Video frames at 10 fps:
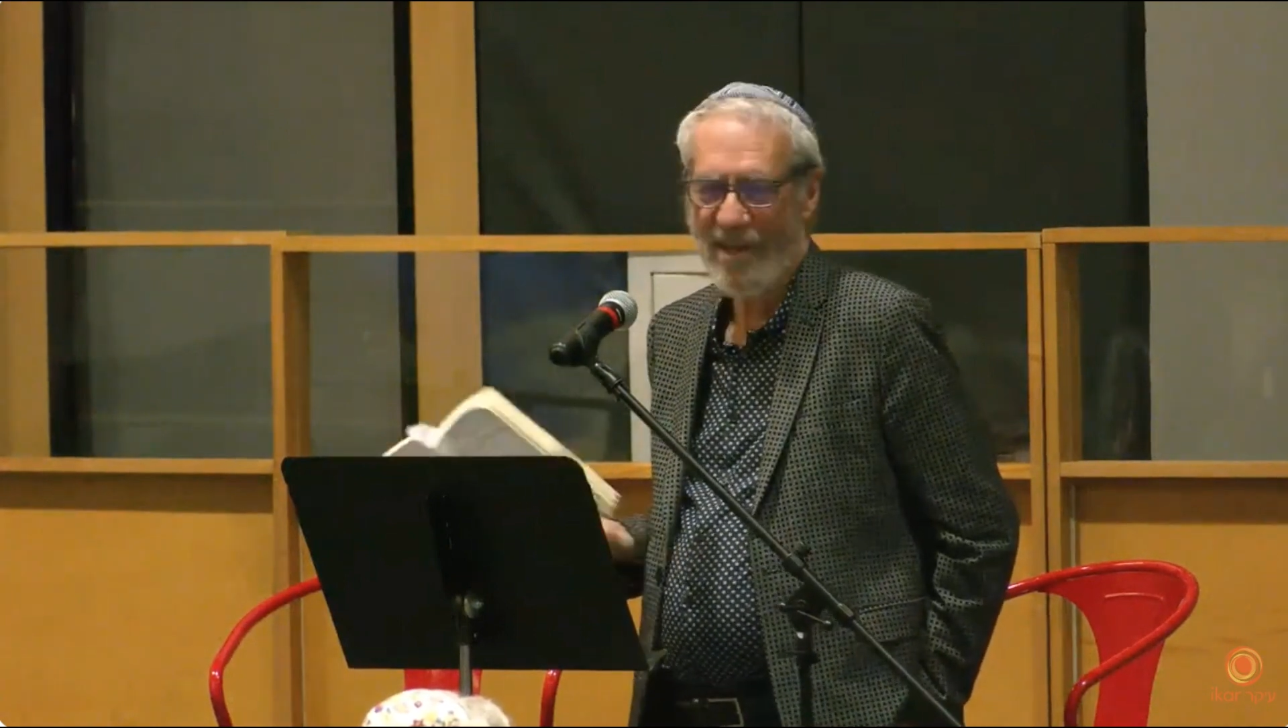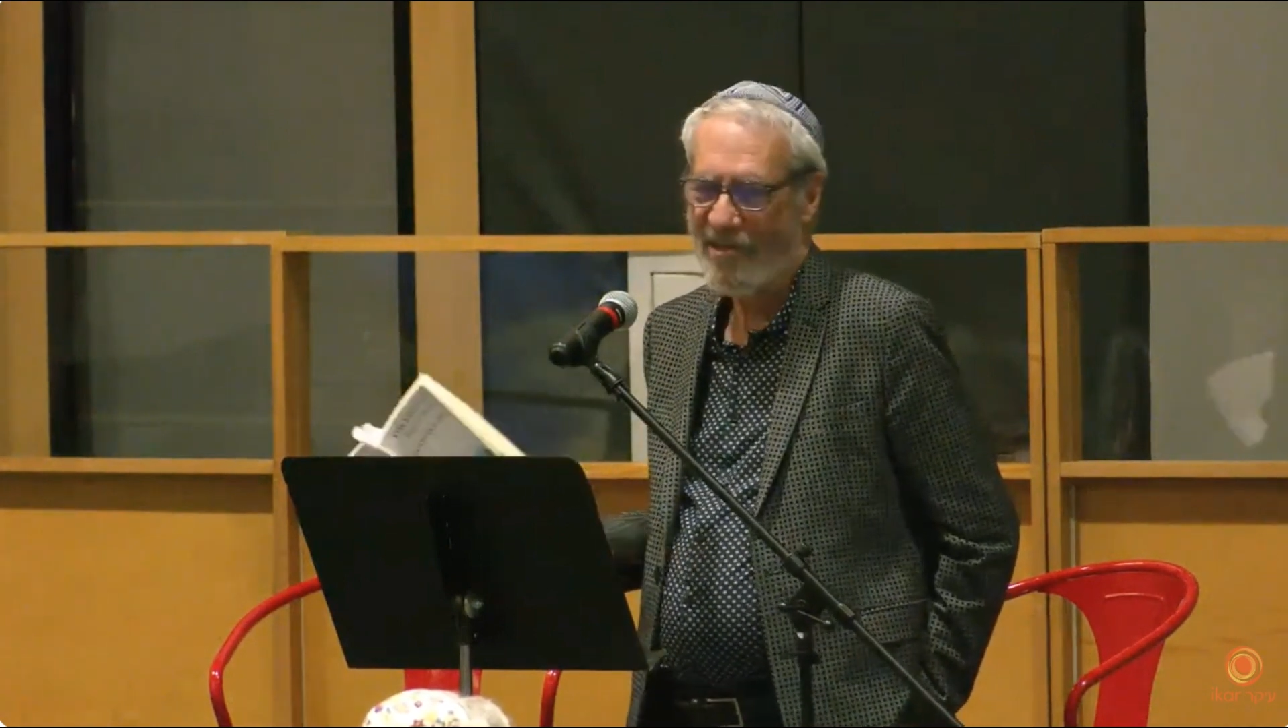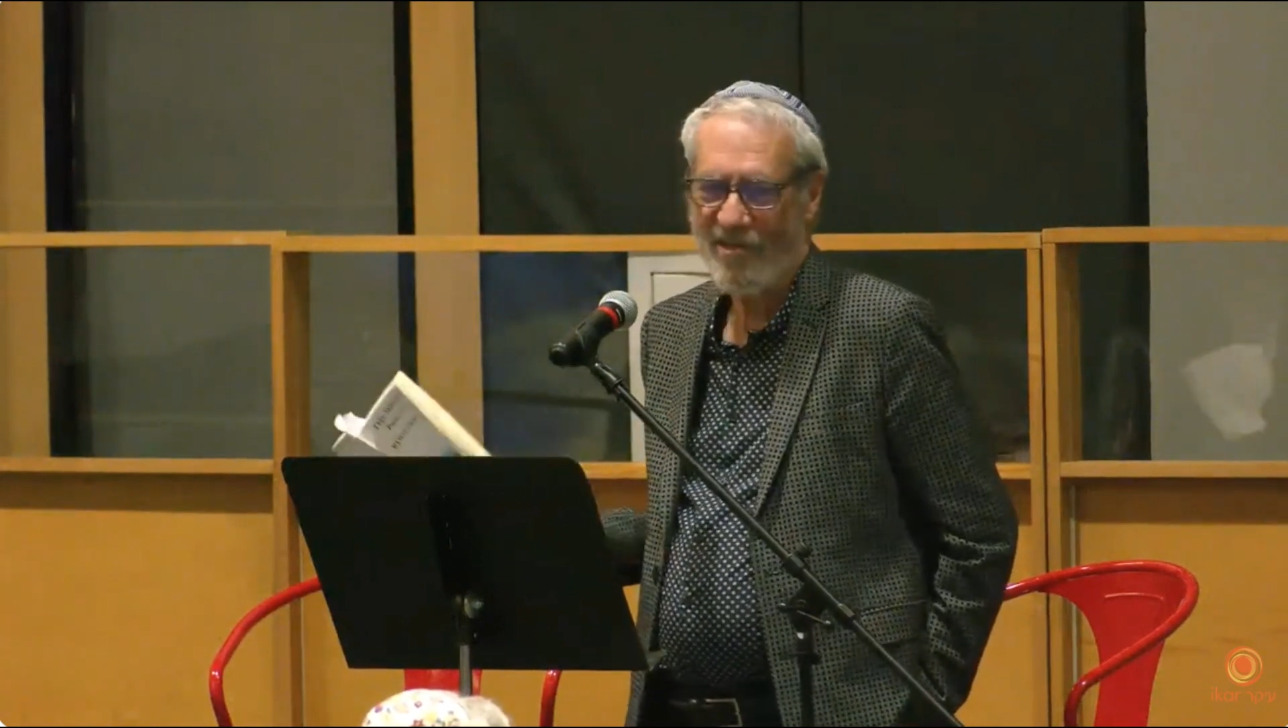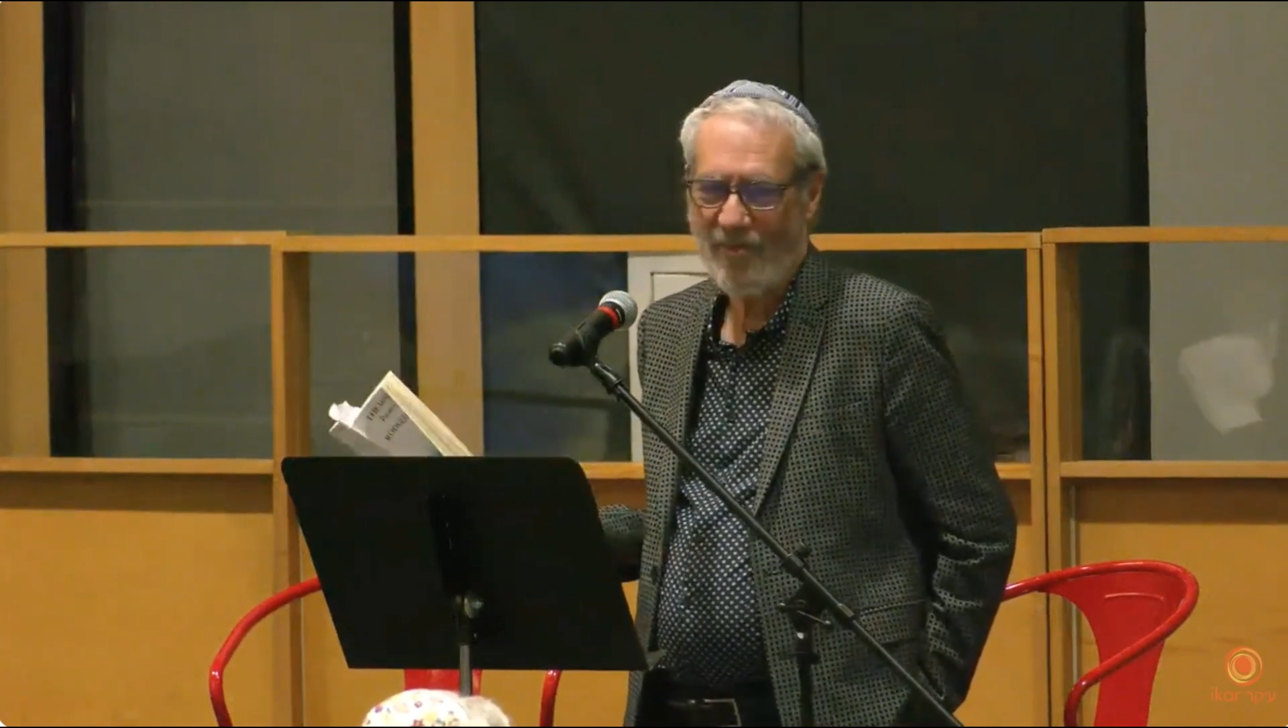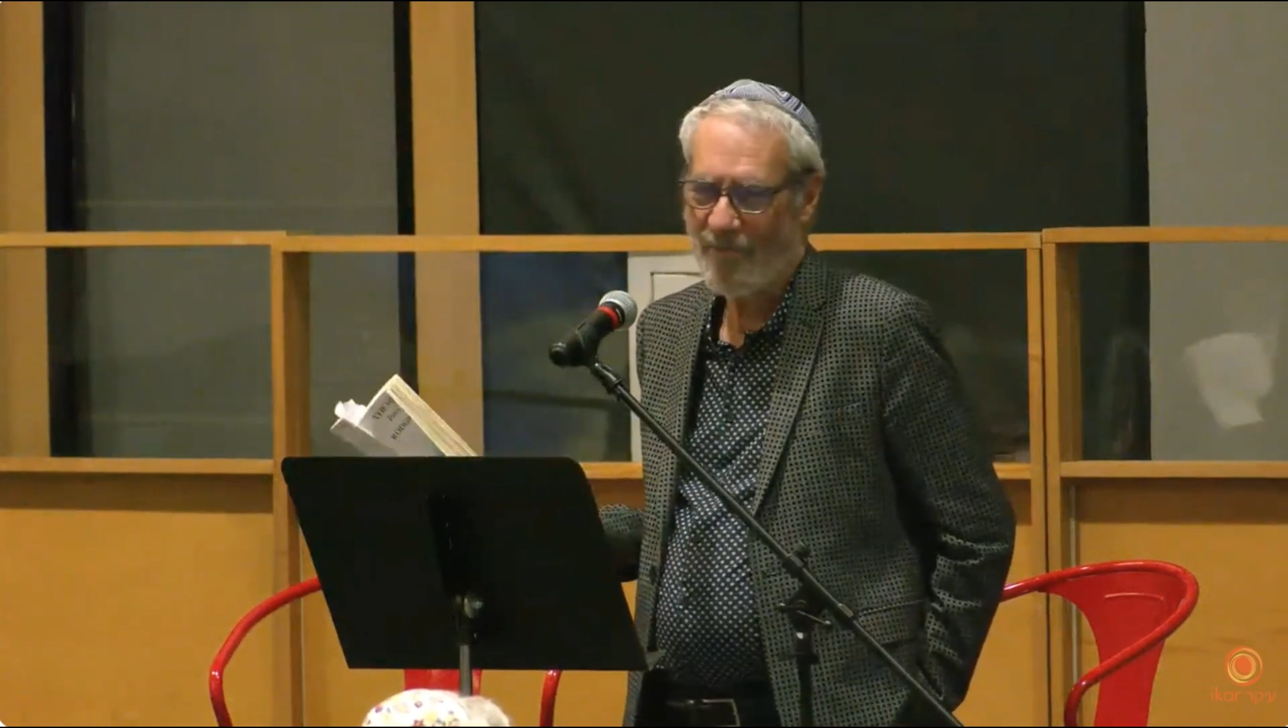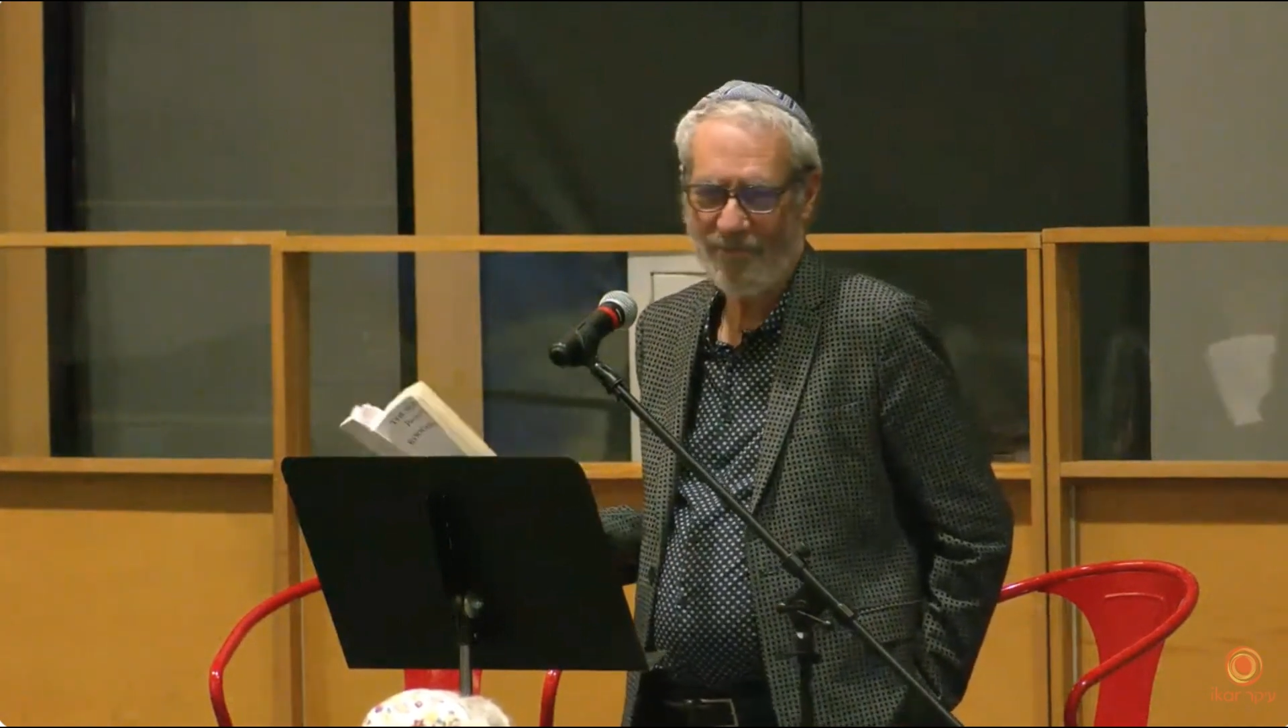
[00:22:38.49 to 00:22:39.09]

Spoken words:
can you